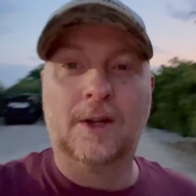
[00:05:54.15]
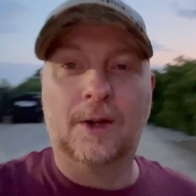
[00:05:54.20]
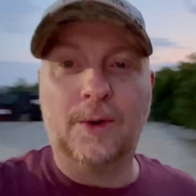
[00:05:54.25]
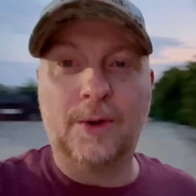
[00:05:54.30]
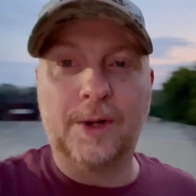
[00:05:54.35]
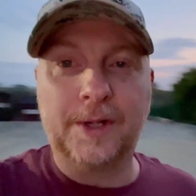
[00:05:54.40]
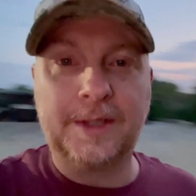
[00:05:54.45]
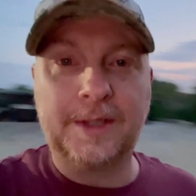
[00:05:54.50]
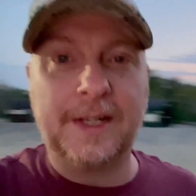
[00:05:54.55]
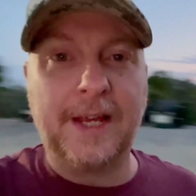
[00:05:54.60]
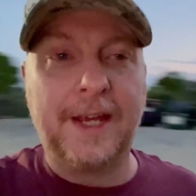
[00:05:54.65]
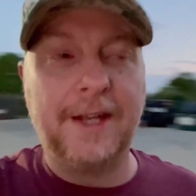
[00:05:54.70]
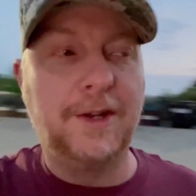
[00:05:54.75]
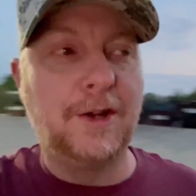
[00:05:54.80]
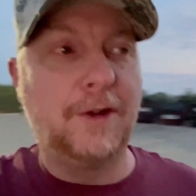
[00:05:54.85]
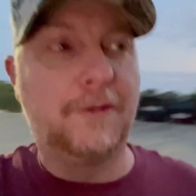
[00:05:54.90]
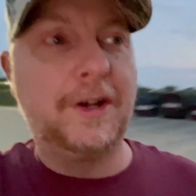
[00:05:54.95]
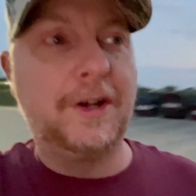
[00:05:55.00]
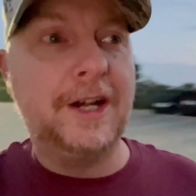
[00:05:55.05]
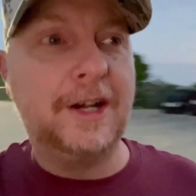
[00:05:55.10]
or
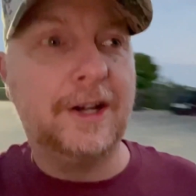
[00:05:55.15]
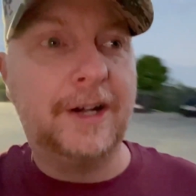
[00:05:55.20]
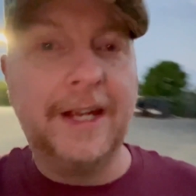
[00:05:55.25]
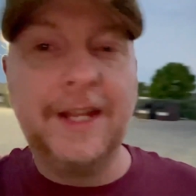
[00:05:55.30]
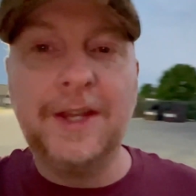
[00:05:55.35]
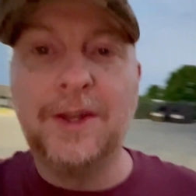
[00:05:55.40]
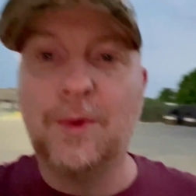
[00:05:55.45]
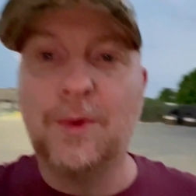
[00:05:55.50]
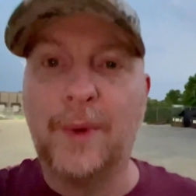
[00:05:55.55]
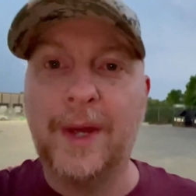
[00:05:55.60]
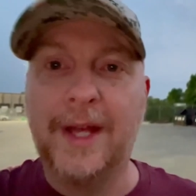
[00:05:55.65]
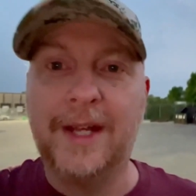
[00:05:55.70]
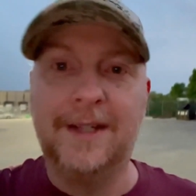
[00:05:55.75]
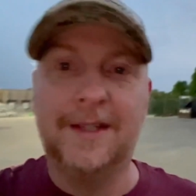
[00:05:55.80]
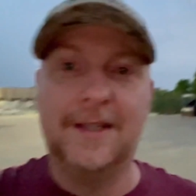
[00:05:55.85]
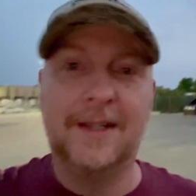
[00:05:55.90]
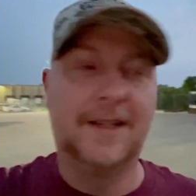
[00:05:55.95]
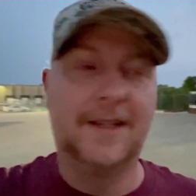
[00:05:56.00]
stand over here in the wind.